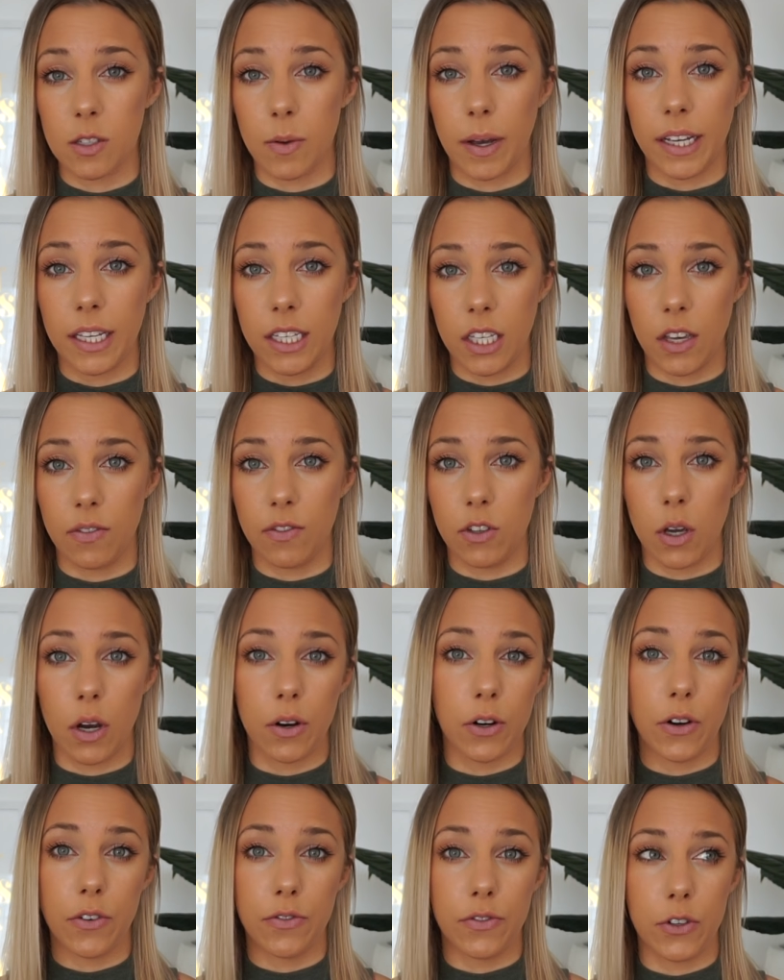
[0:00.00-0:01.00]
so I can give you
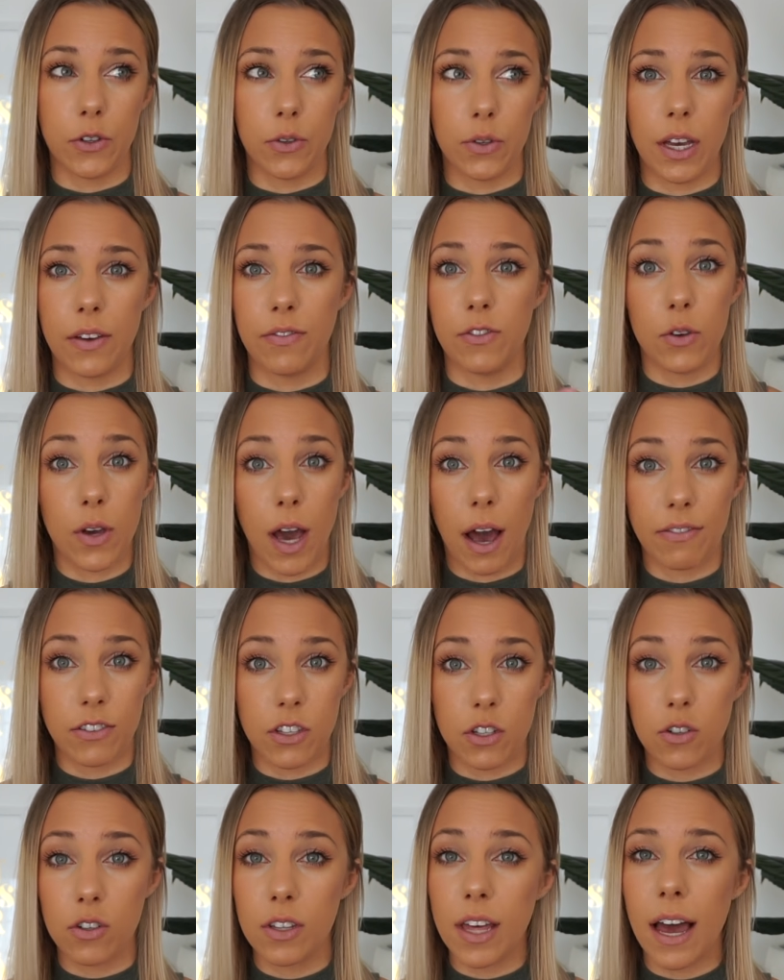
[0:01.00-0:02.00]
a review if you have
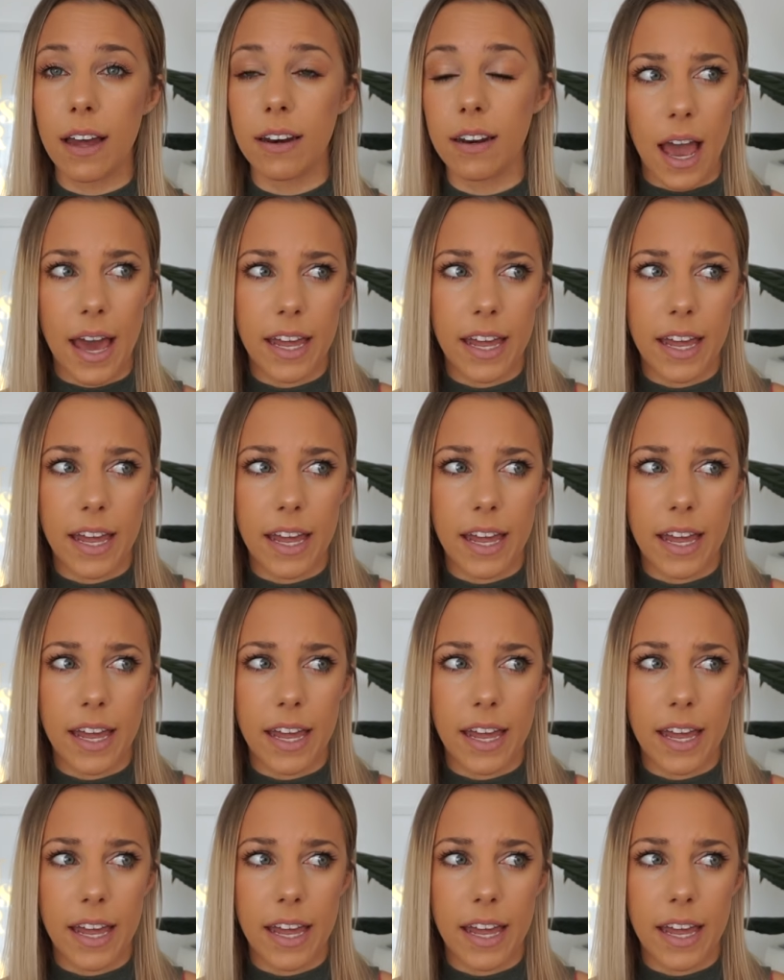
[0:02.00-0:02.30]
to do that.